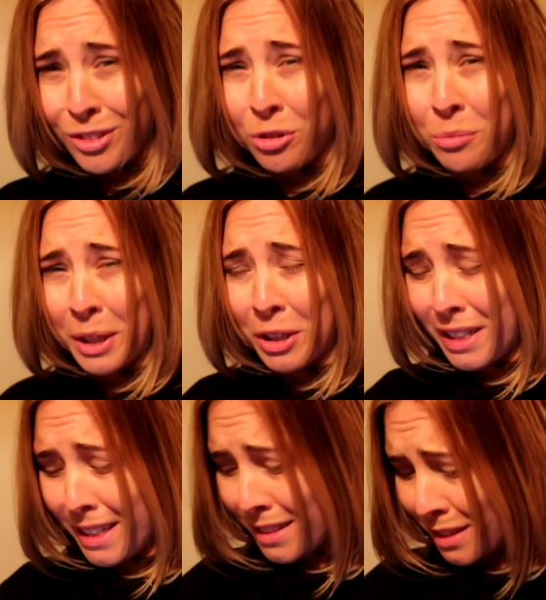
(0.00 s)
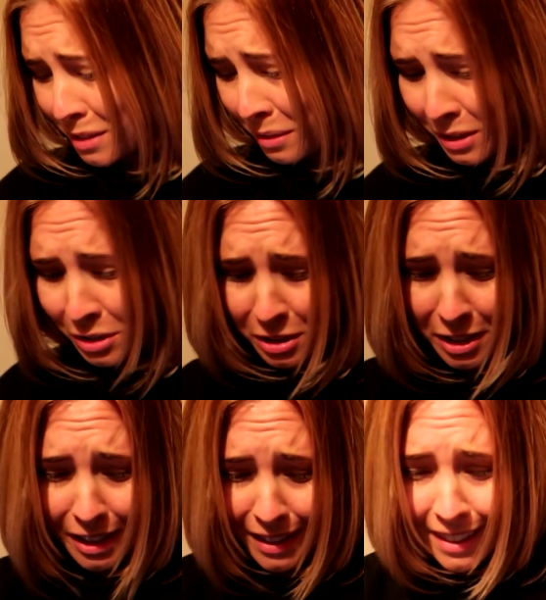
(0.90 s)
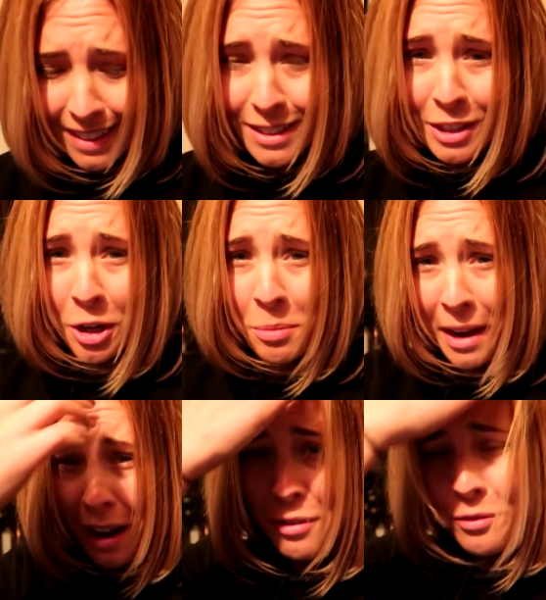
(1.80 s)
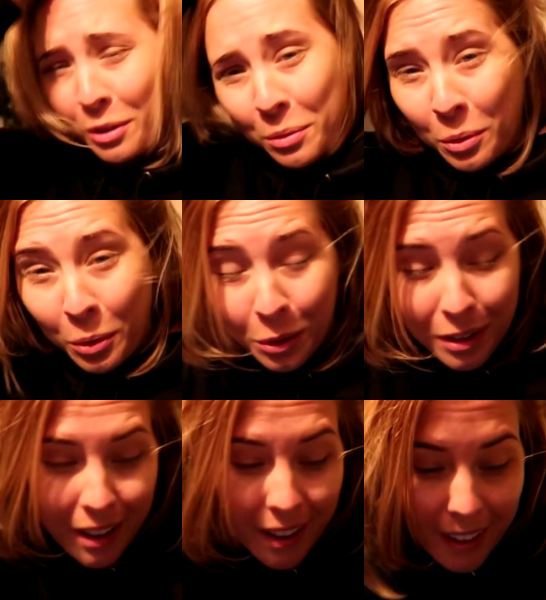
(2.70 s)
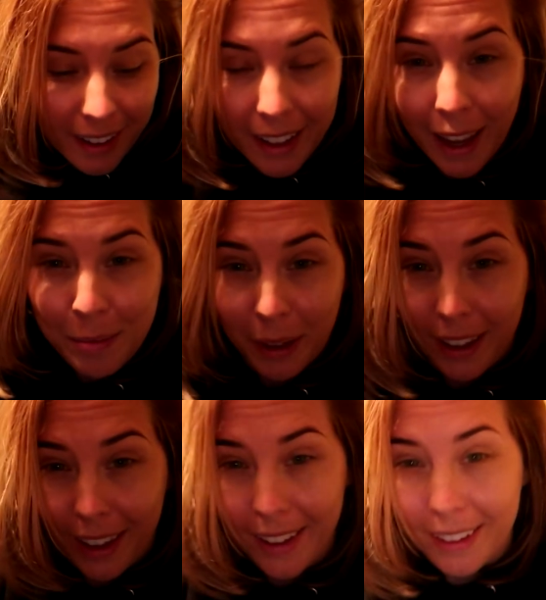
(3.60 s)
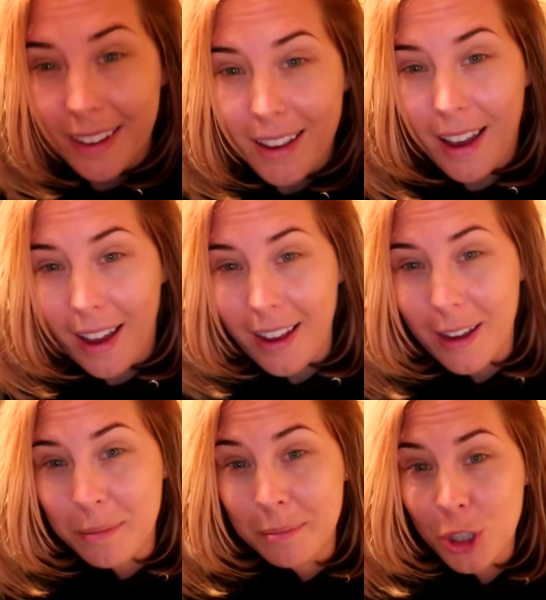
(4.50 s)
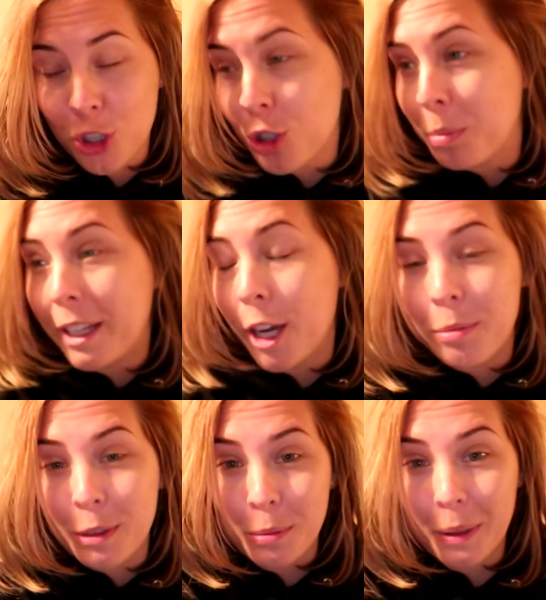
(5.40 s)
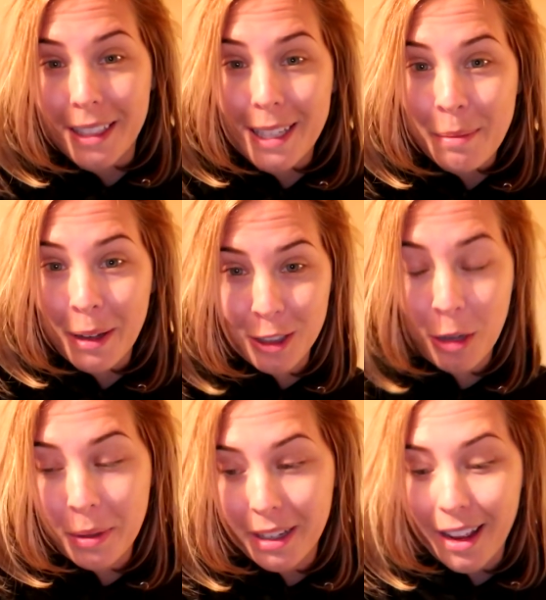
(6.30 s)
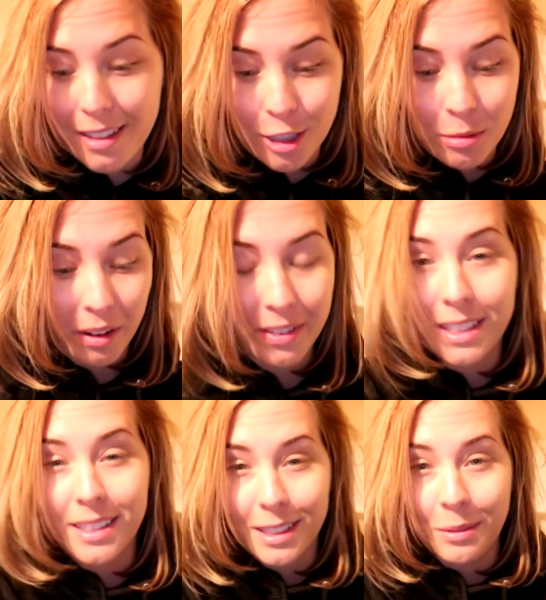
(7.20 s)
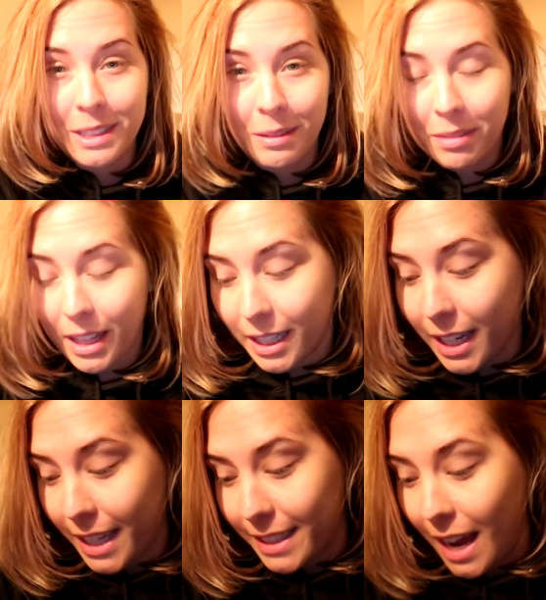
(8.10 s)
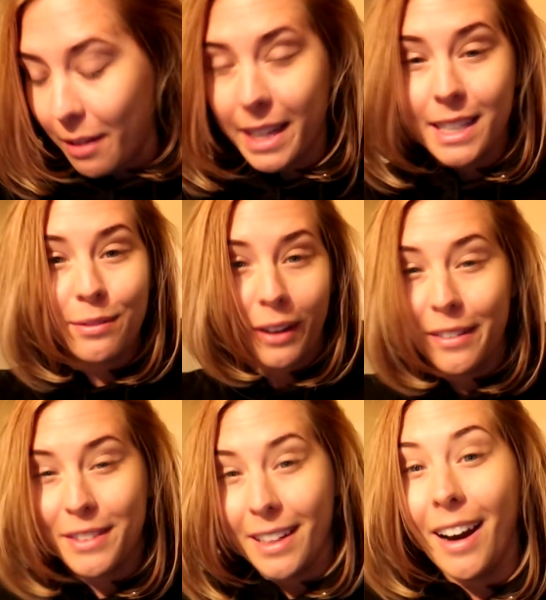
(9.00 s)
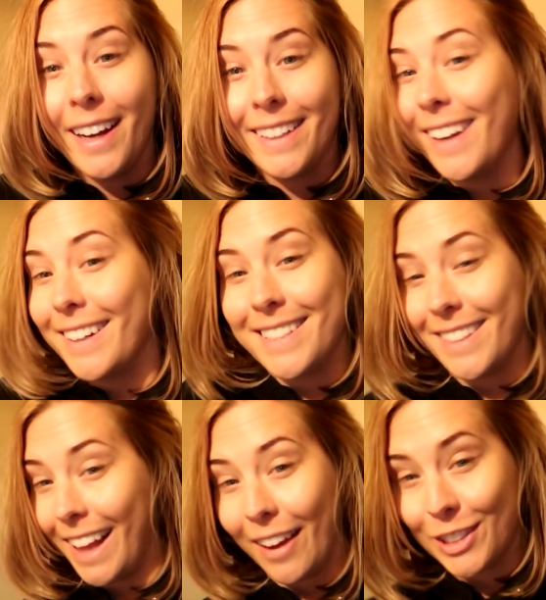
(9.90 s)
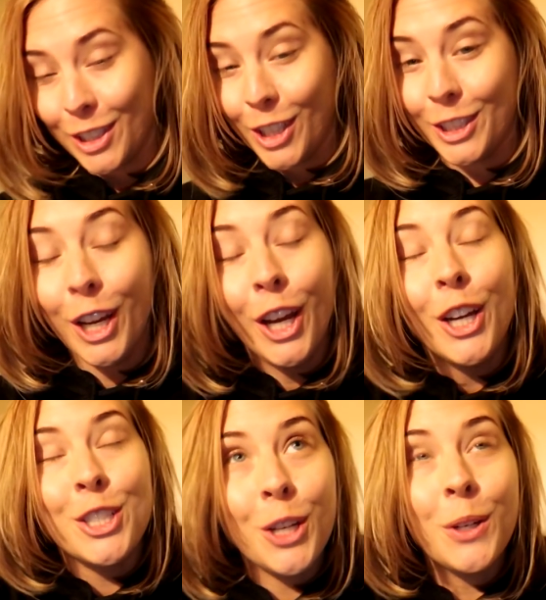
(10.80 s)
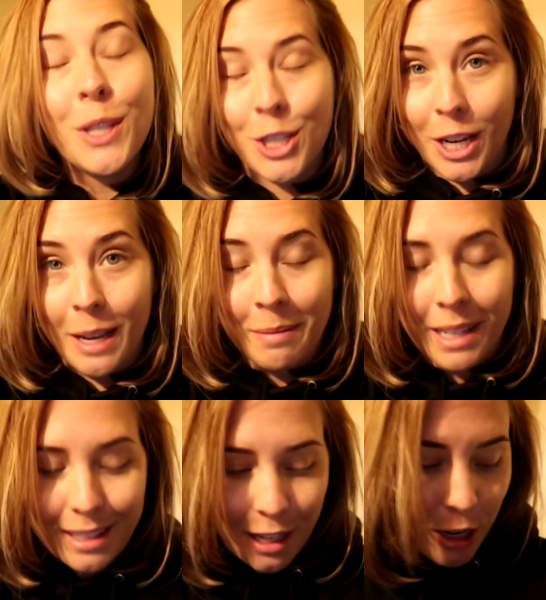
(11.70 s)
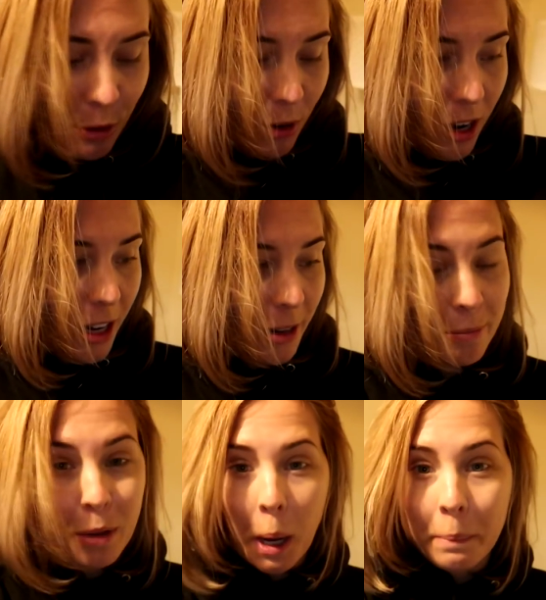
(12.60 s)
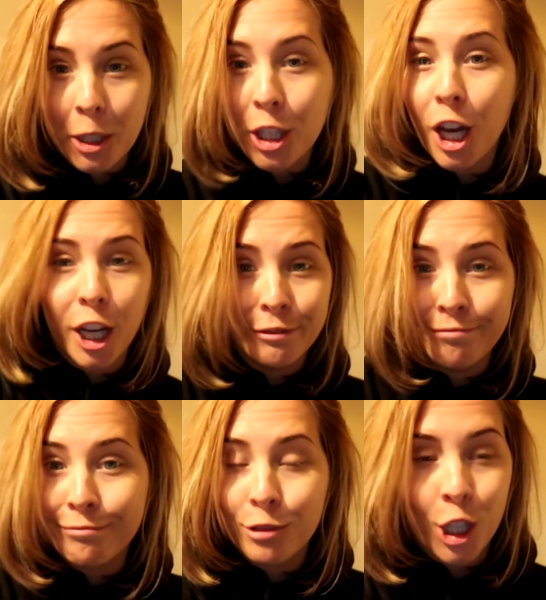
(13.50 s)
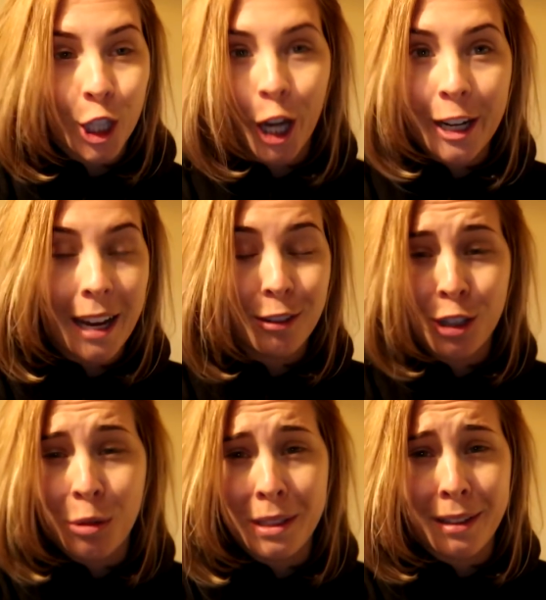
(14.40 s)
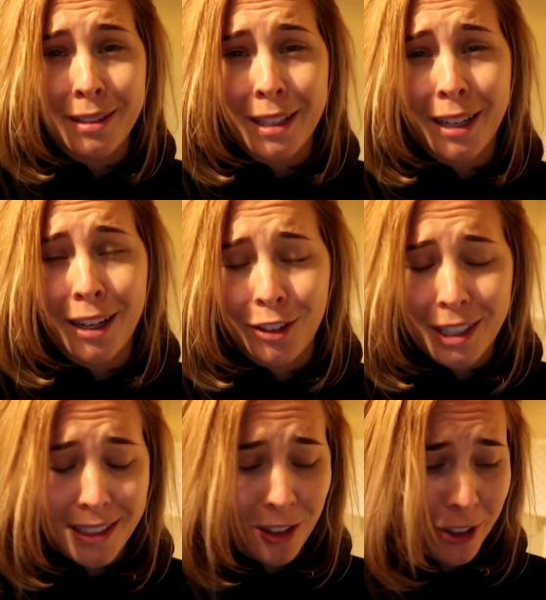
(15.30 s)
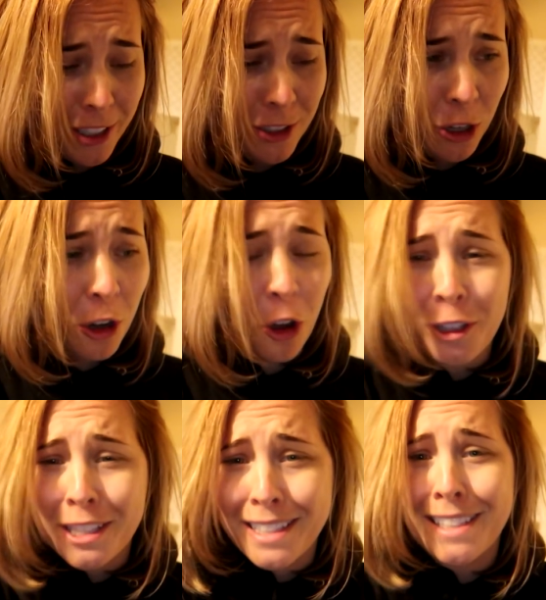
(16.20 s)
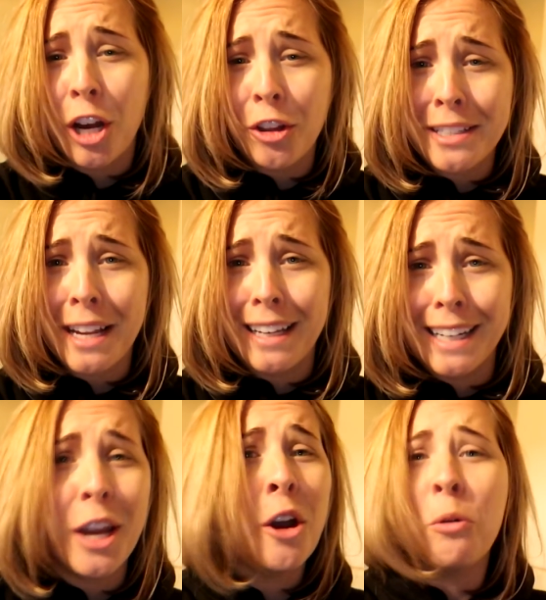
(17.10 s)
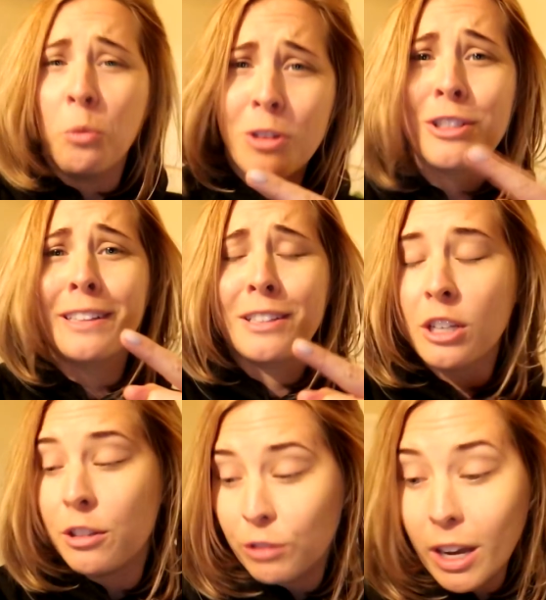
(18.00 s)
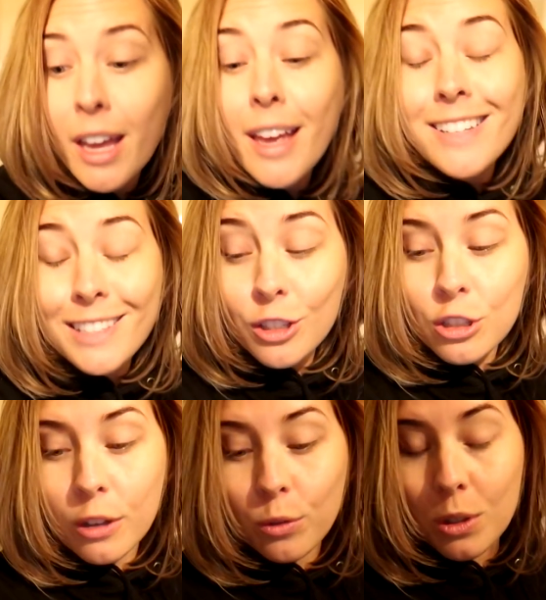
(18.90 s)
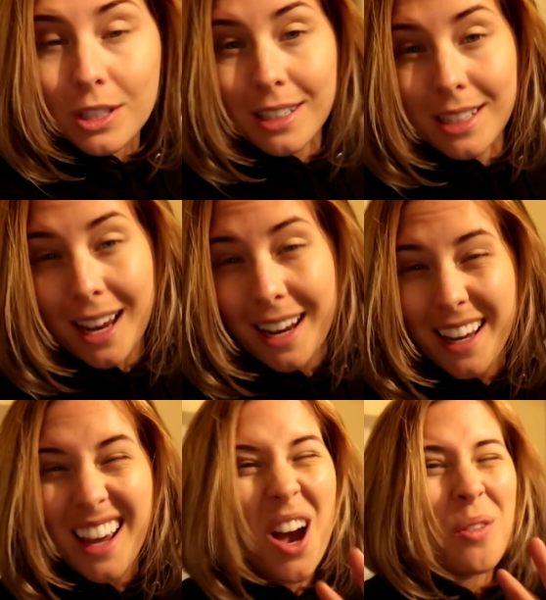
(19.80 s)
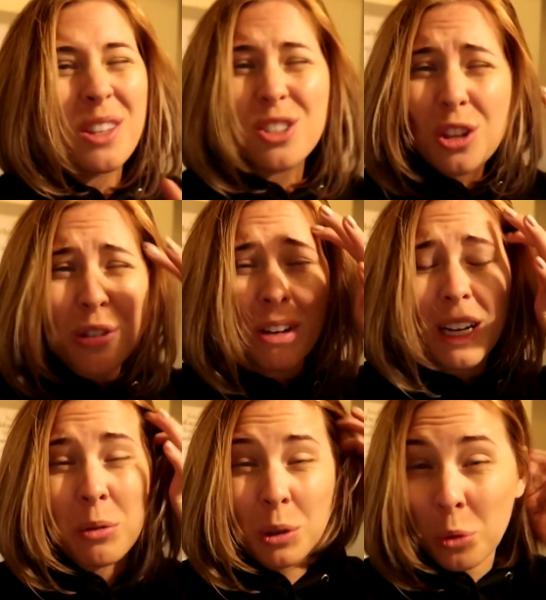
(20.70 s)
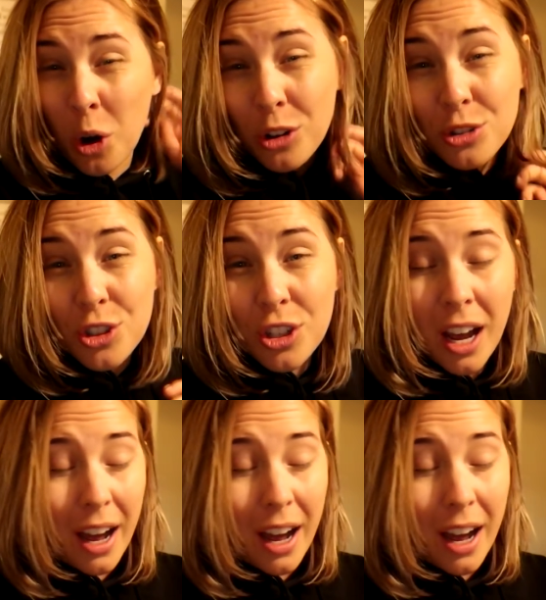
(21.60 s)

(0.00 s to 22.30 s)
Oh my goodness. So I took Toby out for a walk, came back in, stupidly opened my emails up and ended up having to deal with something. And now it's 5 to 9 and I still haven't gone to the gym. So I'm going to go. I'm just going to go now, because otherwise I'll sit on the telly watching the sofa when there's nothing really I want to watch.